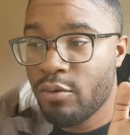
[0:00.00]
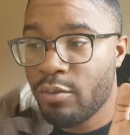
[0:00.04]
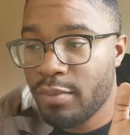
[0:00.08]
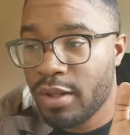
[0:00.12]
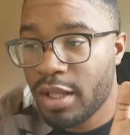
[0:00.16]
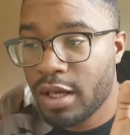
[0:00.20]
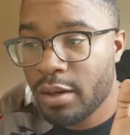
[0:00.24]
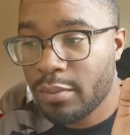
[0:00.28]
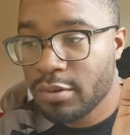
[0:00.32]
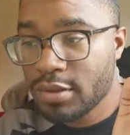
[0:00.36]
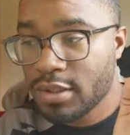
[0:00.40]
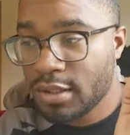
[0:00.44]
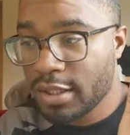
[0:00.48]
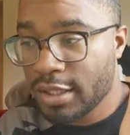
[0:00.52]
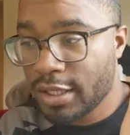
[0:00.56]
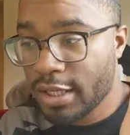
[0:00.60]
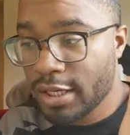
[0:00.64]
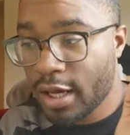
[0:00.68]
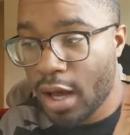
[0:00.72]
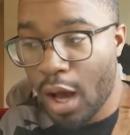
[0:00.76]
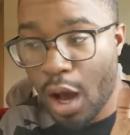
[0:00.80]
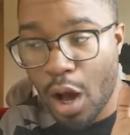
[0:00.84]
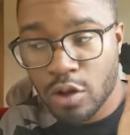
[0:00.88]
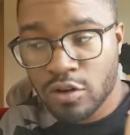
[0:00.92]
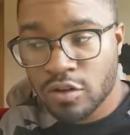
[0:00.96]
will be able to look
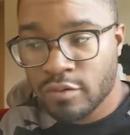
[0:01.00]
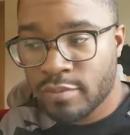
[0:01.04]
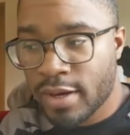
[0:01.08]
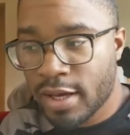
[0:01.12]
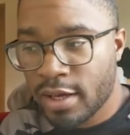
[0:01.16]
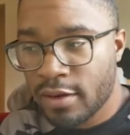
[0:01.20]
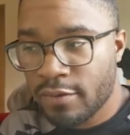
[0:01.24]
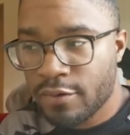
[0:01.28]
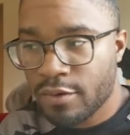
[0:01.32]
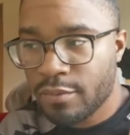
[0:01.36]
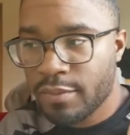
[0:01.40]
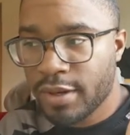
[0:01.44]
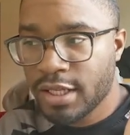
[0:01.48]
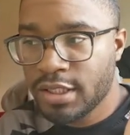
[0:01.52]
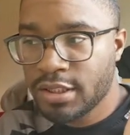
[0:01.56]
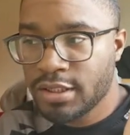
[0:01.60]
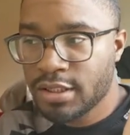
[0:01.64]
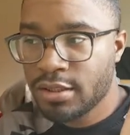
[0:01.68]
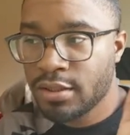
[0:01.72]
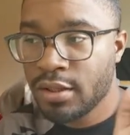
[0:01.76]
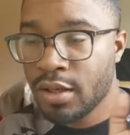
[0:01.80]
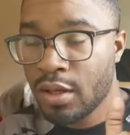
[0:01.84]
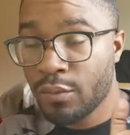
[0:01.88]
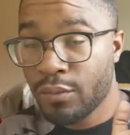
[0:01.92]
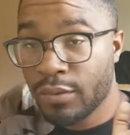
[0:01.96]
at all of my
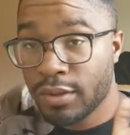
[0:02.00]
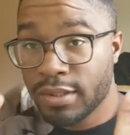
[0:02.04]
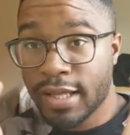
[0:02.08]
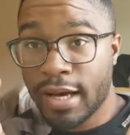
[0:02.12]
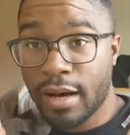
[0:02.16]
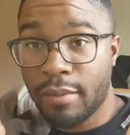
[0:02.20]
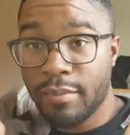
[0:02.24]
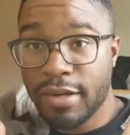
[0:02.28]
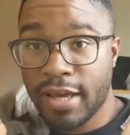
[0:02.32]
information without